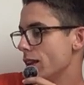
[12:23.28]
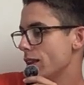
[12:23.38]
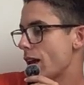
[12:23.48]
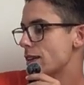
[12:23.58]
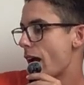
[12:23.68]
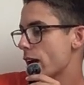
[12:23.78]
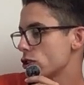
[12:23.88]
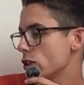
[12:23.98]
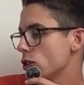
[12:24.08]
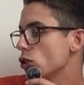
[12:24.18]
That's
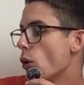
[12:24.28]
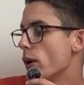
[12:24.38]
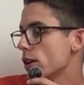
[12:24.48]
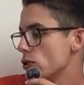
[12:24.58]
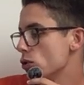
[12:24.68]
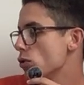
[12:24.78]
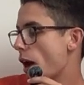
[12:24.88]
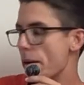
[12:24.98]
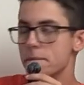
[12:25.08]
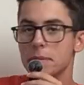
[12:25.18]
actually going to
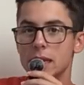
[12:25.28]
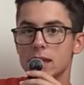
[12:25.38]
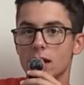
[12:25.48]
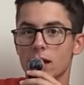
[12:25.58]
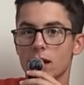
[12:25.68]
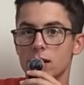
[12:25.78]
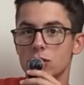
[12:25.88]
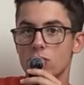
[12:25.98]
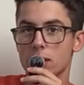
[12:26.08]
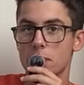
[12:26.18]
be
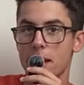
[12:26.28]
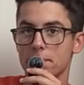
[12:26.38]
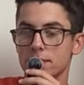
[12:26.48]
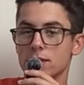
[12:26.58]
Drake May.